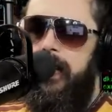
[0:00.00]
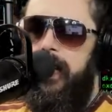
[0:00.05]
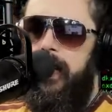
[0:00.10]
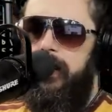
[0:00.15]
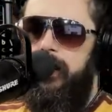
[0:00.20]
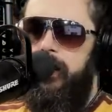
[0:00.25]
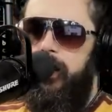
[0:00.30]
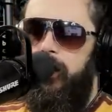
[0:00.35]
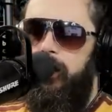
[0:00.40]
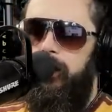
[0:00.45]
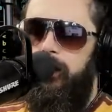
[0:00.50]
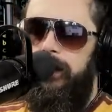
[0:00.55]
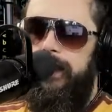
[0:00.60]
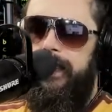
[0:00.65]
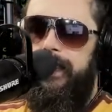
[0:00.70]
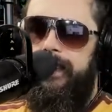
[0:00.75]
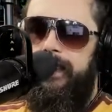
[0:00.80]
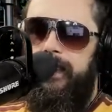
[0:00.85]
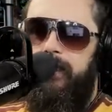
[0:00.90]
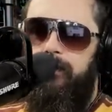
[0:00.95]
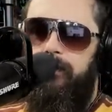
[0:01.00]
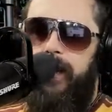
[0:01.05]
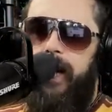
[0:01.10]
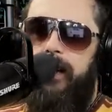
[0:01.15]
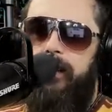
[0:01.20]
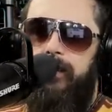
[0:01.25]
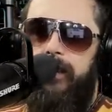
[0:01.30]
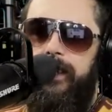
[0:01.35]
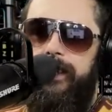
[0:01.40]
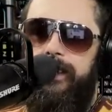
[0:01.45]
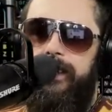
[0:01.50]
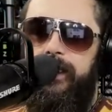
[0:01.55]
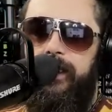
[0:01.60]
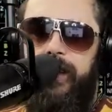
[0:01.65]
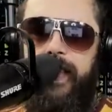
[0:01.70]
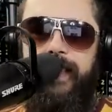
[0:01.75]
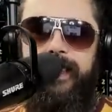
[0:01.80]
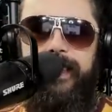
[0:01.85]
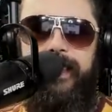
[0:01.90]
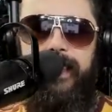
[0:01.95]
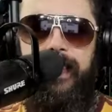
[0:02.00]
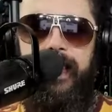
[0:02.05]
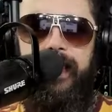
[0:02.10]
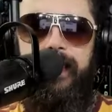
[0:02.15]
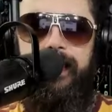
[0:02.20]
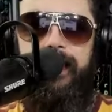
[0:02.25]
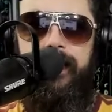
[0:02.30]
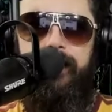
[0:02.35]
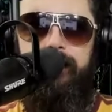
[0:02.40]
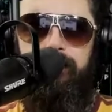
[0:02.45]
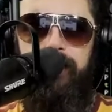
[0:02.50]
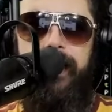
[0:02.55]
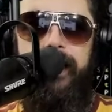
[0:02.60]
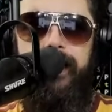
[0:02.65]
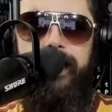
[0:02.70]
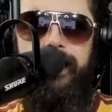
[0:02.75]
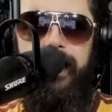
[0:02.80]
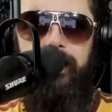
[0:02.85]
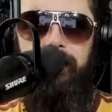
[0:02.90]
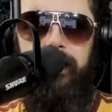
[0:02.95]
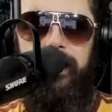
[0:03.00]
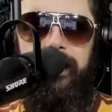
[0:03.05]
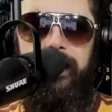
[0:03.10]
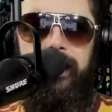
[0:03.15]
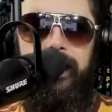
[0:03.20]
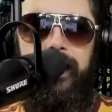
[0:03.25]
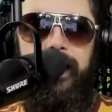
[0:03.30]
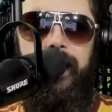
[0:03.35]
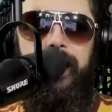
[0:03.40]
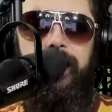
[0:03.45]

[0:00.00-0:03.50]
A cold is a virus, just like this pandemic.